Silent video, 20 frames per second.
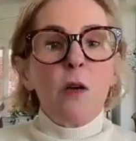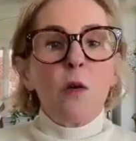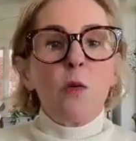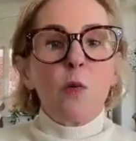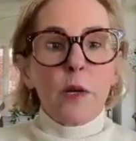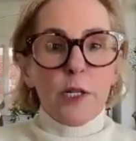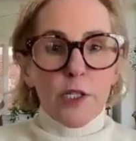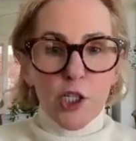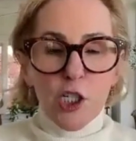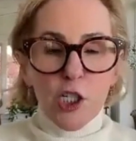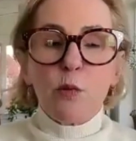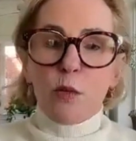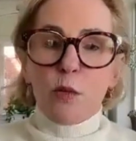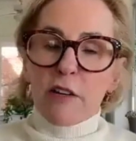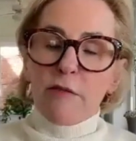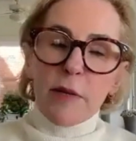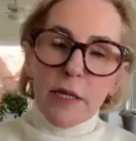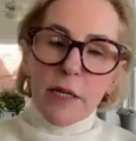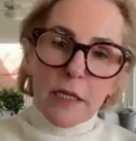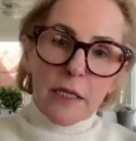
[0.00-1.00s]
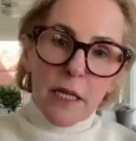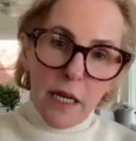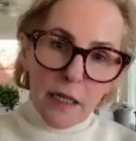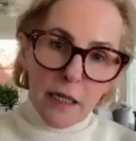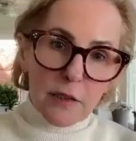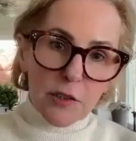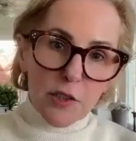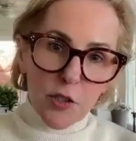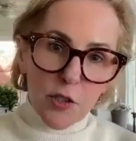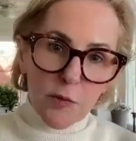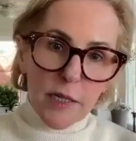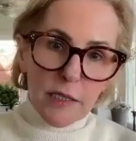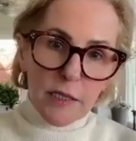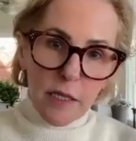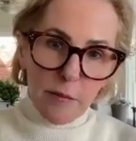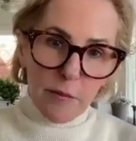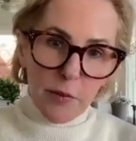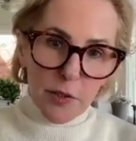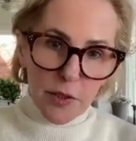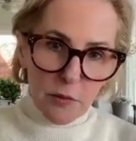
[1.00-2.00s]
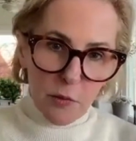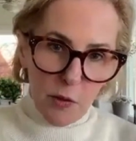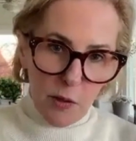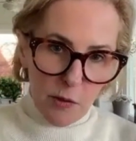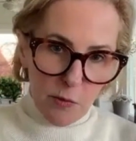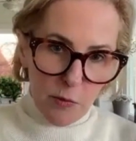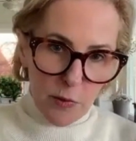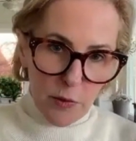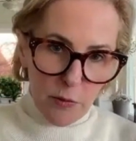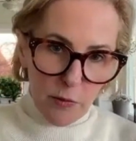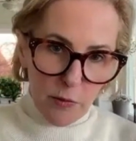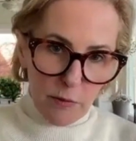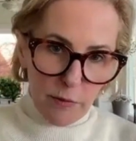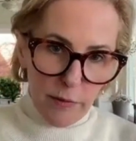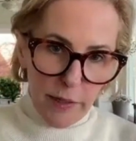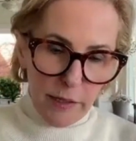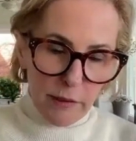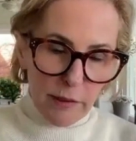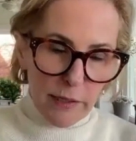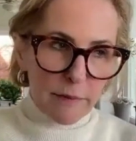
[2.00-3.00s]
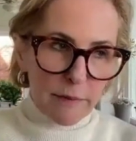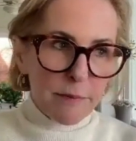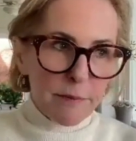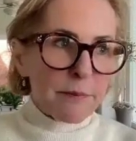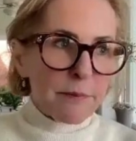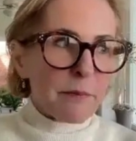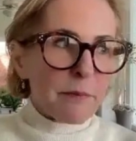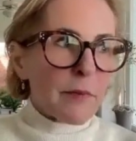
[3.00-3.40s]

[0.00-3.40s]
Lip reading: which he would have been entitled to because I built it while we were married.